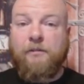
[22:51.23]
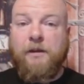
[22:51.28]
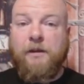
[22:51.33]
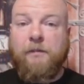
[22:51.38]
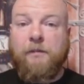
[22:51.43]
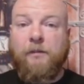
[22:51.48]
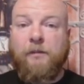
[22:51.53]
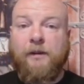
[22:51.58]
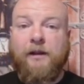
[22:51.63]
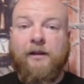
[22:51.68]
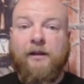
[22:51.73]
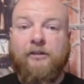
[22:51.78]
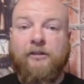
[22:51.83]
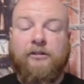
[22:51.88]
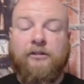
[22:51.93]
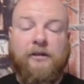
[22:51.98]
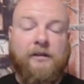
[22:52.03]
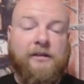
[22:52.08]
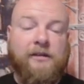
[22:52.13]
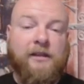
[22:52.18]
people
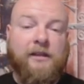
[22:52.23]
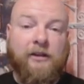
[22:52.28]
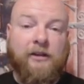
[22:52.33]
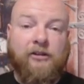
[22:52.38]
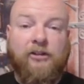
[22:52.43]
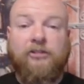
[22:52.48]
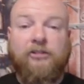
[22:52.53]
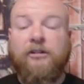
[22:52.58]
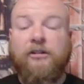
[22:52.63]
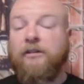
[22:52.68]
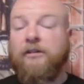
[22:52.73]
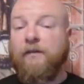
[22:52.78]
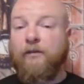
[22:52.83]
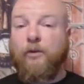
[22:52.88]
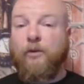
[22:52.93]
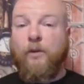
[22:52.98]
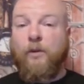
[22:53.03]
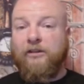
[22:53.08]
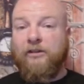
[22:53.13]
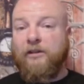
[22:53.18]
because the logistics of
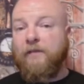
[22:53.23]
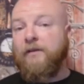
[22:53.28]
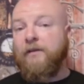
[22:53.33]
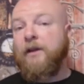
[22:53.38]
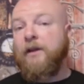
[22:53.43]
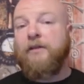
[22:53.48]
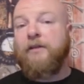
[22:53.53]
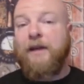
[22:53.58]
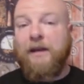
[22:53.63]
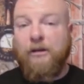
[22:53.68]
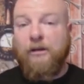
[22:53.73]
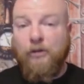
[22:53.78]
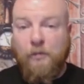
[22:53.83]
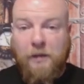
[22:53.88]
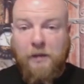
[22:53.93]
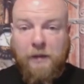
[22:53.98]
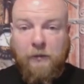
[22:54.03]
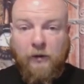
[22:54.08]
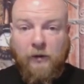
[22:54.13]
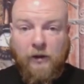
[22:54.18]
2,782
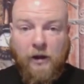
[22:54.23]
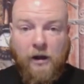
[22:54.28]
people